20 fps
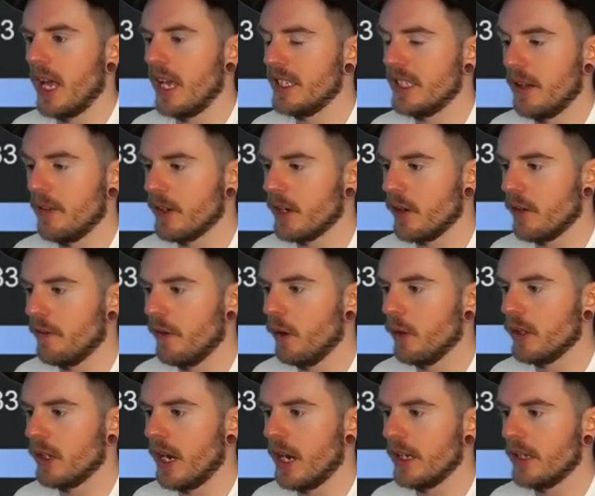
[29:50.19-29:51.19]
He's never going to
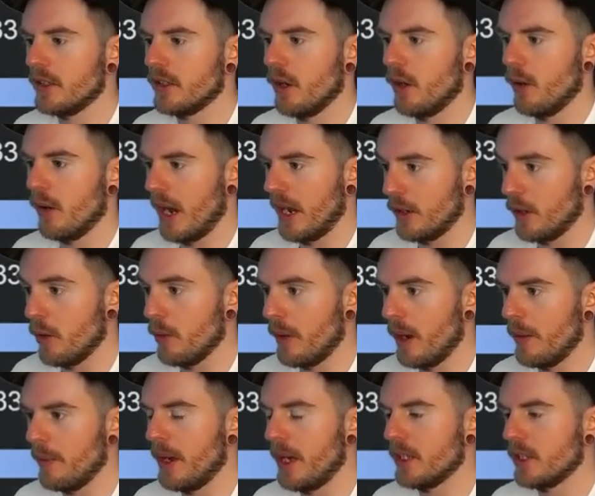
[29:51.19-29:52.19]
fold an ace, so I don't
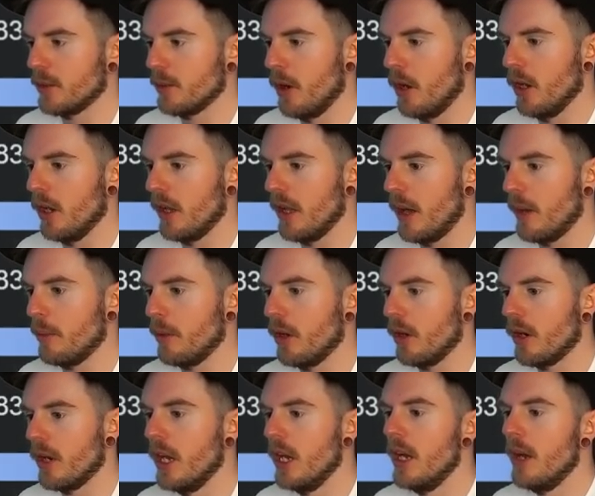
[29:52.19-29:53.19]
mind betting small on that board.